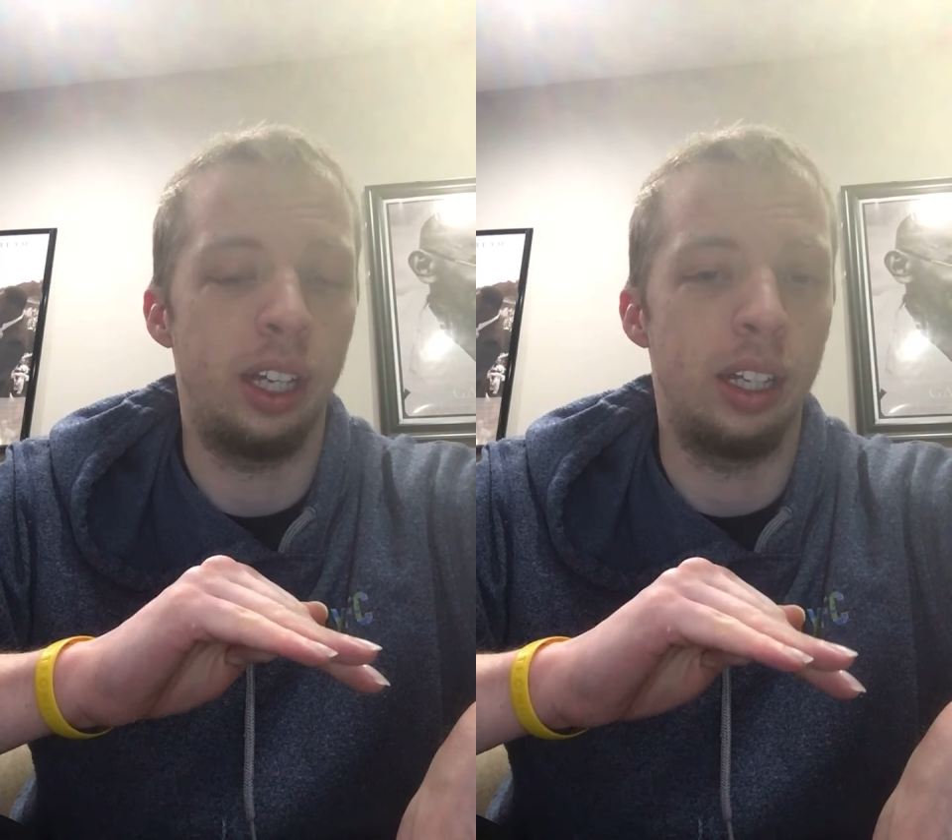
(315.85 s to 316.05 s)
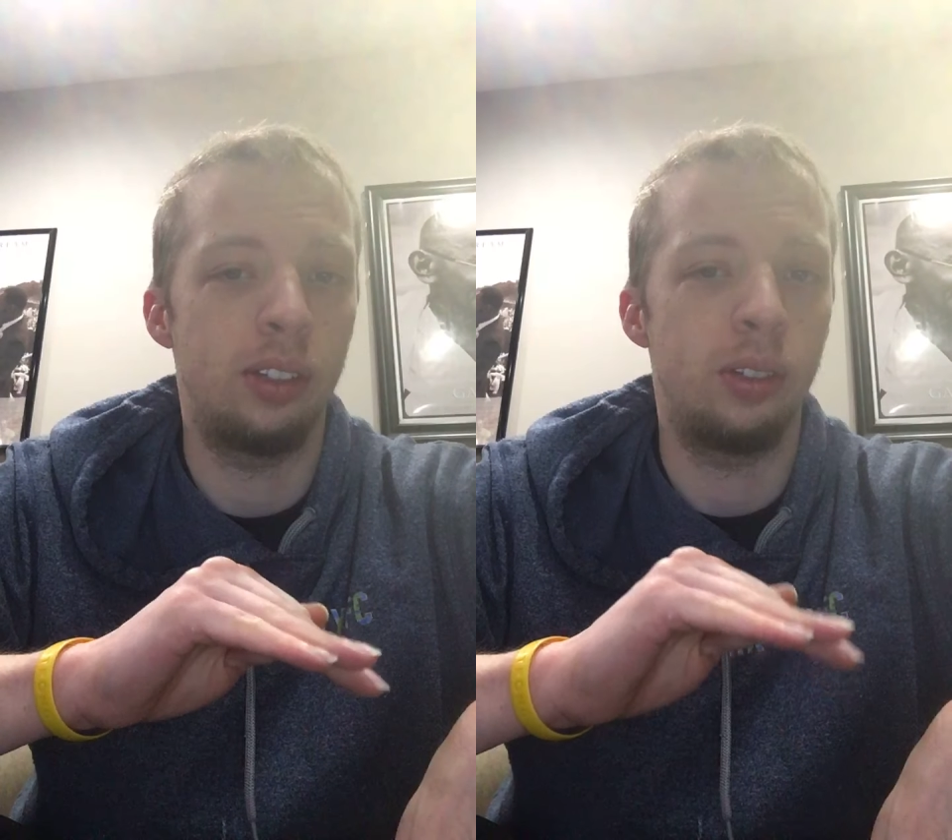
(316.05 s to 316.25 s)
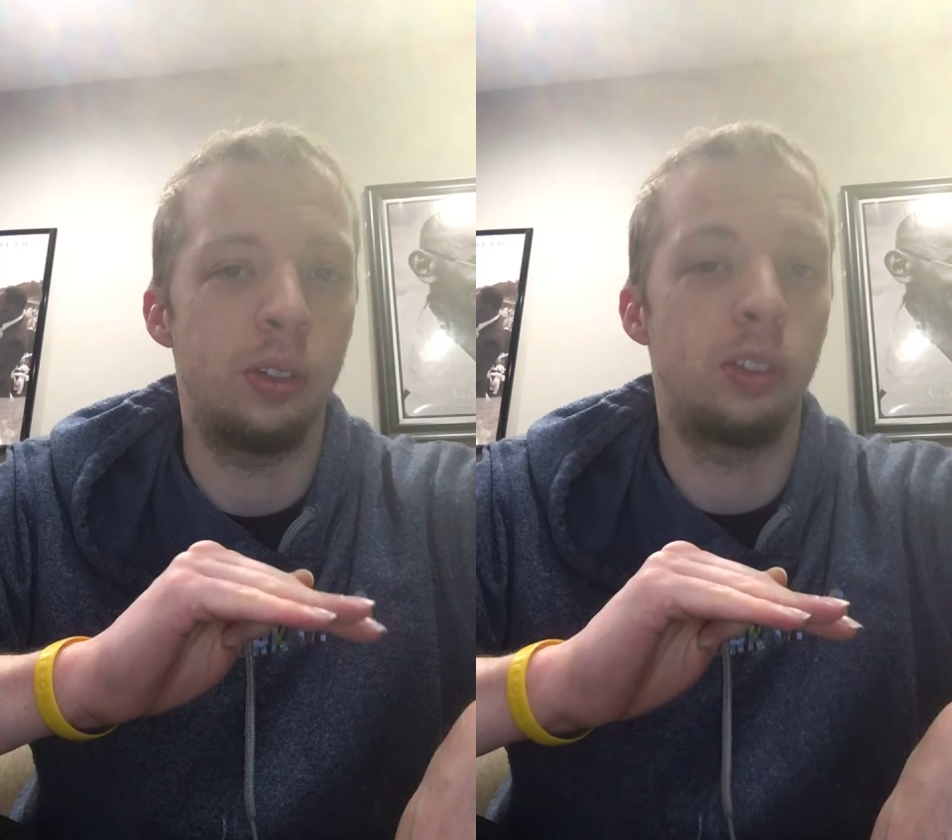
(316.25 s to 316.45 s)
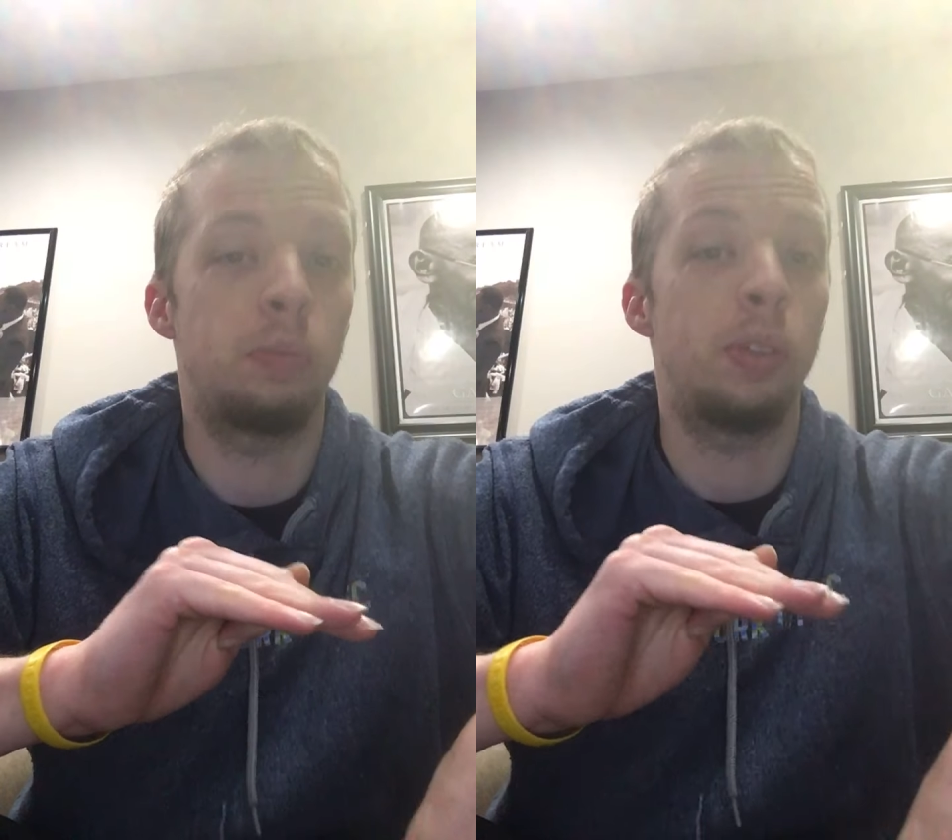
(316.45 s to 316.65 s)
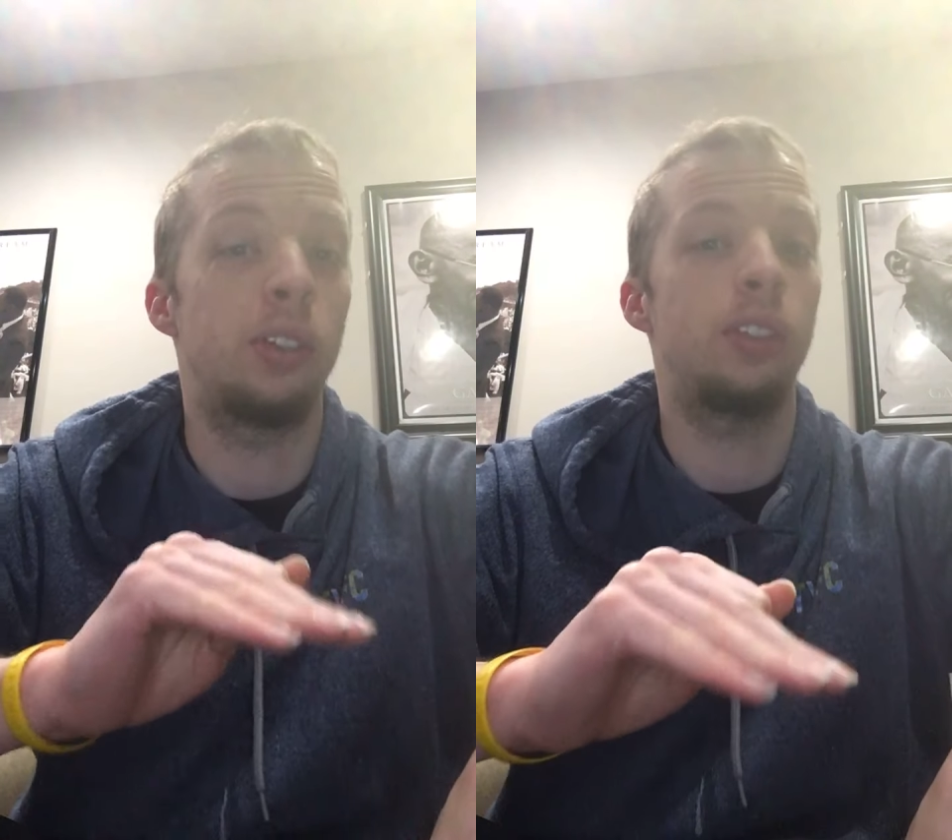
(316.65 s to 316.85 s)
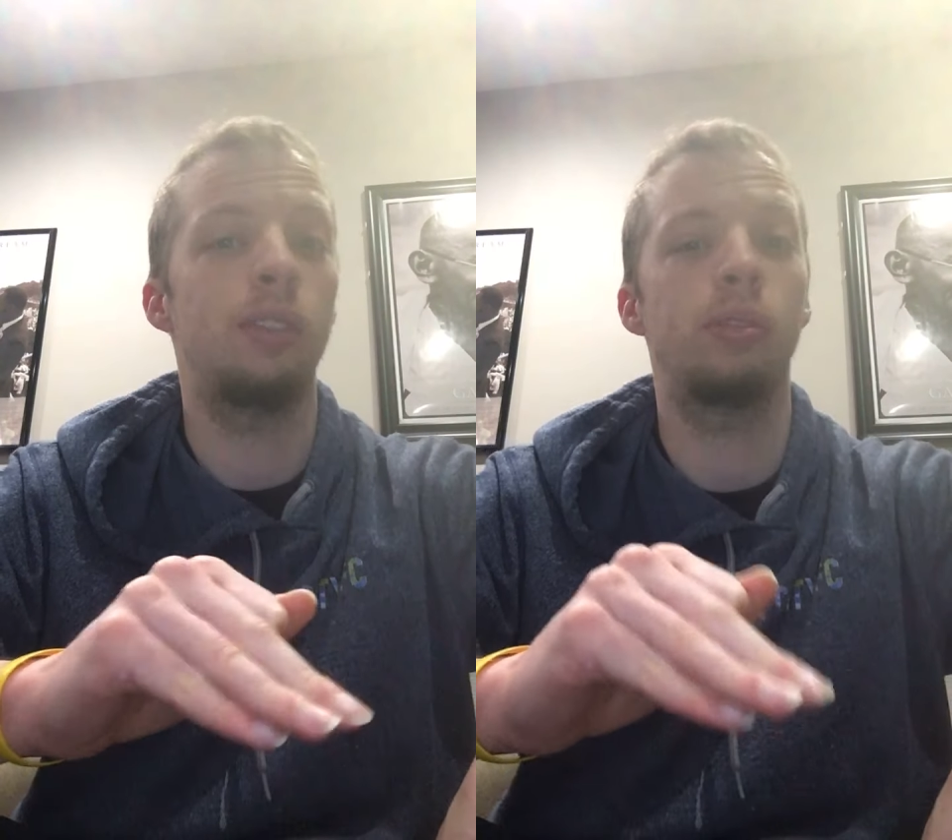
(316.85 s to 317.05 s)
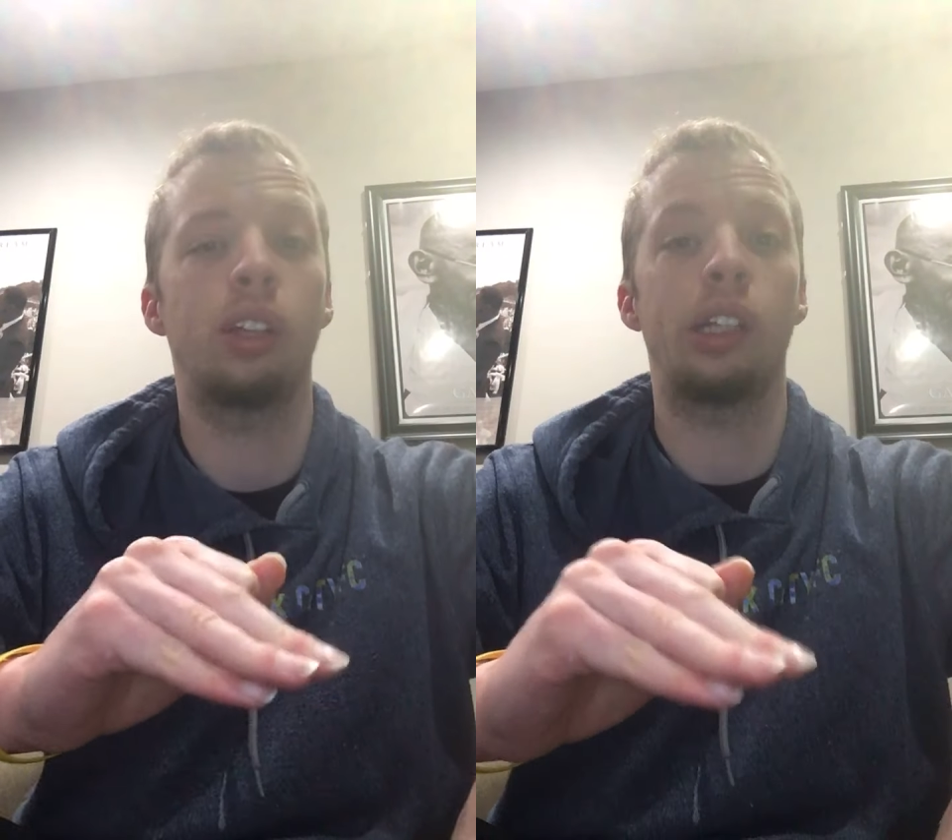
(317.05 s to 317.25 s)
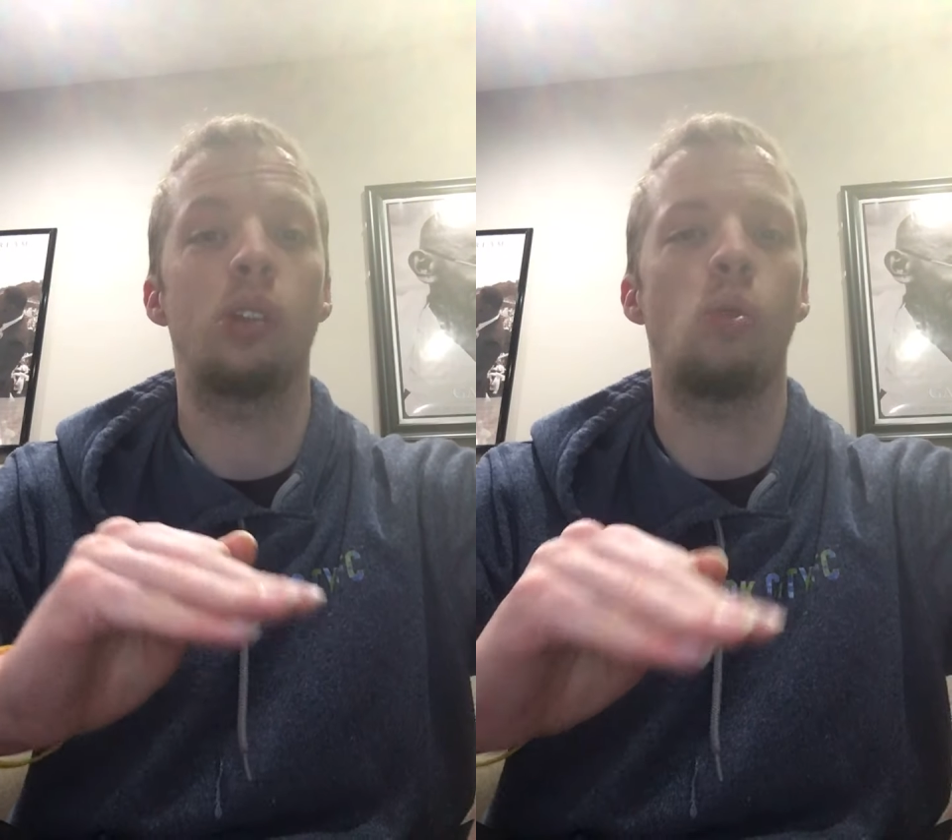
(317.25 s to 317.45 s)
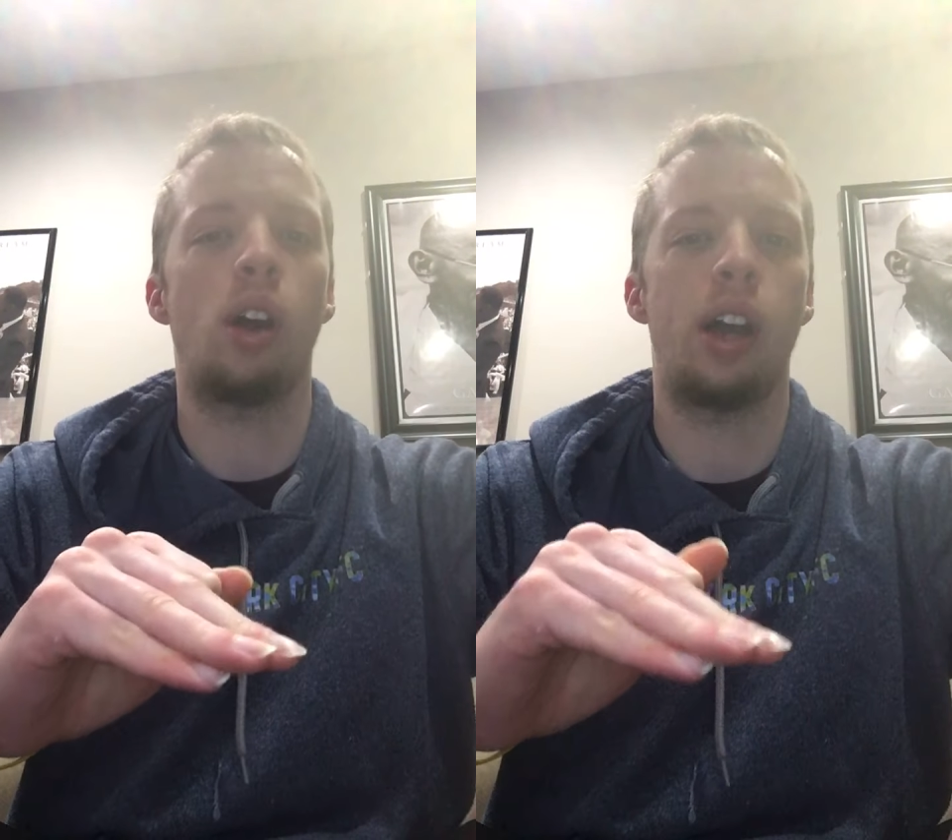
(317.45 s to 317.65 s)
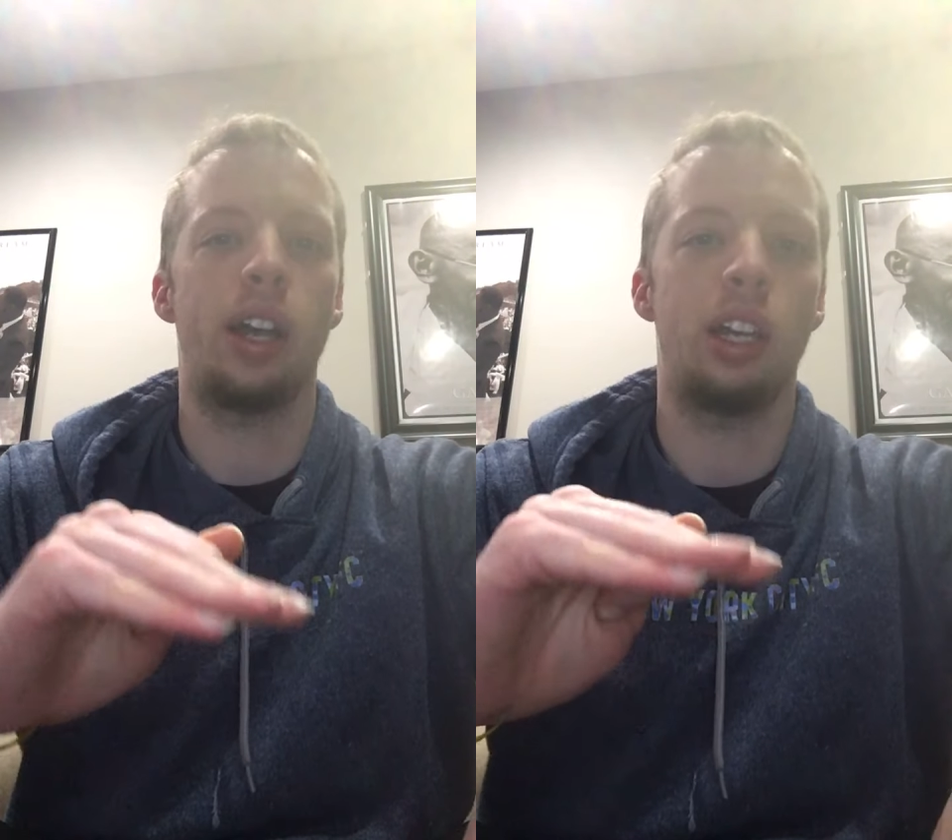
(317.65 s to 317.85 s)
and this is specifically
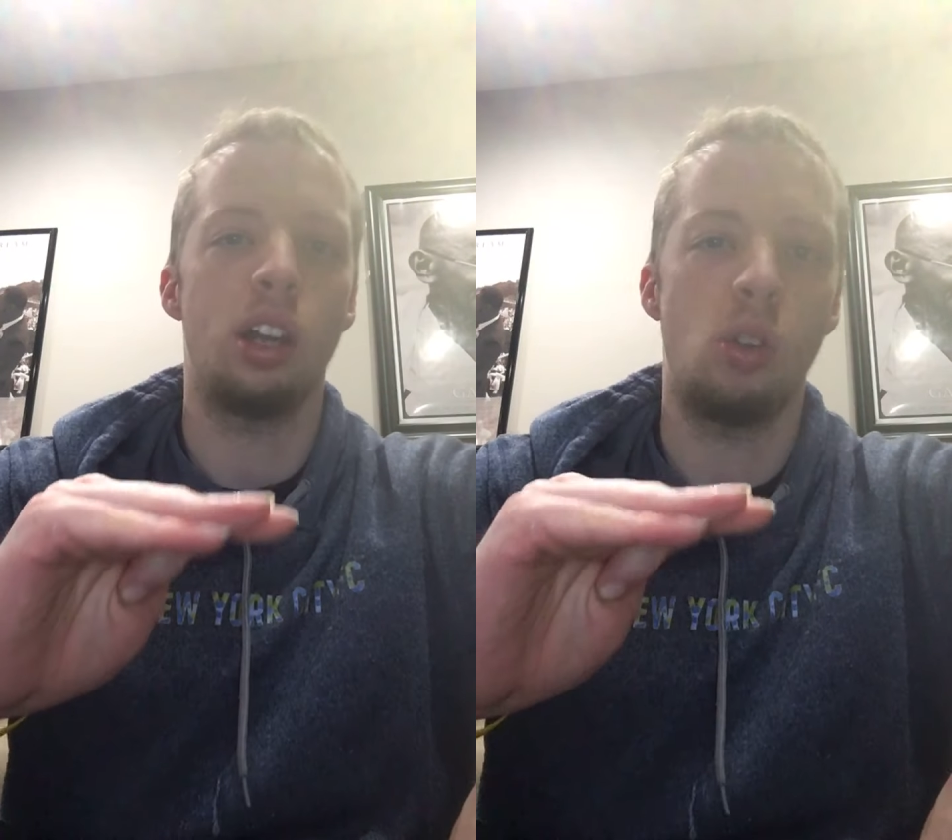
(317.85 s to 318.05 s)
why